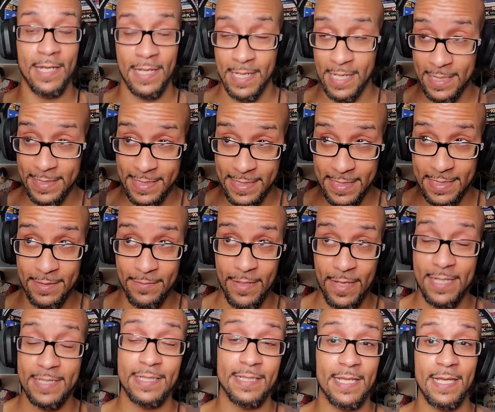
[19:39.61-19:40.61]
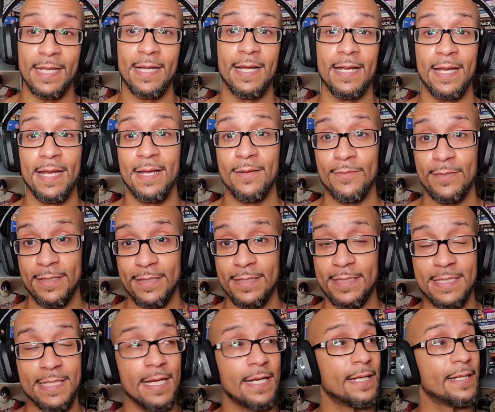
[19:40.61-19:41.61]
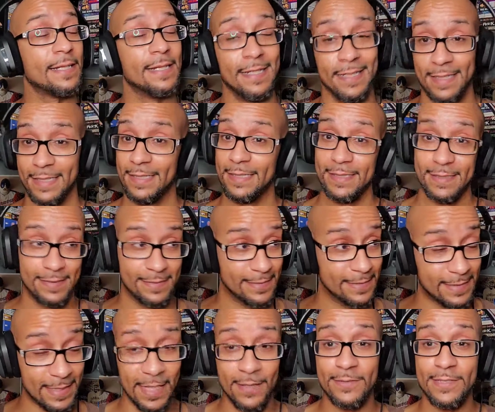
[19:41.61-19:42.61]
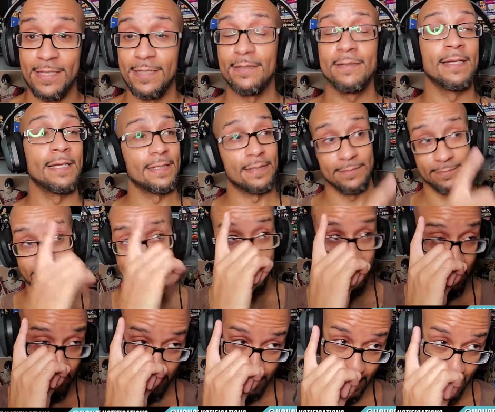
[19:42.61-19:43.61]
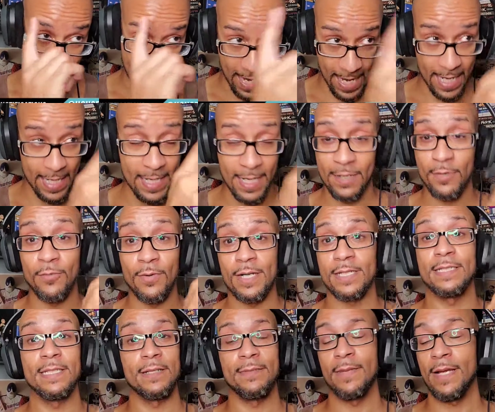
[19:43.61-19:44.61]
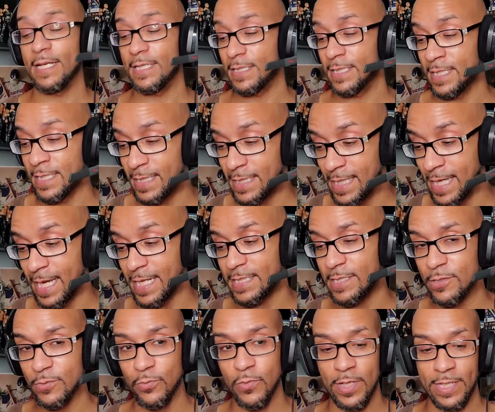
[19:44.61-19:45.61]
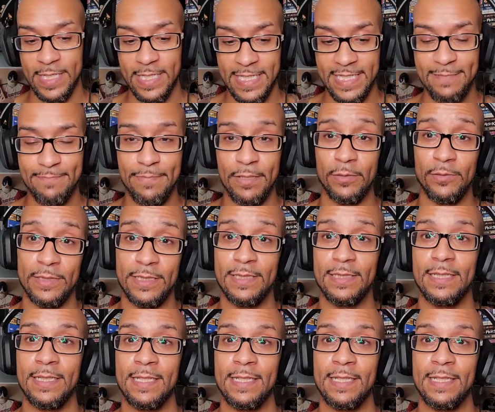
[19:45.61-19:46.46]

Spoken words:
Like, I seen the match that guy had with this guy. That was a good, like, no, I gotta watch that match. And that's what he's building.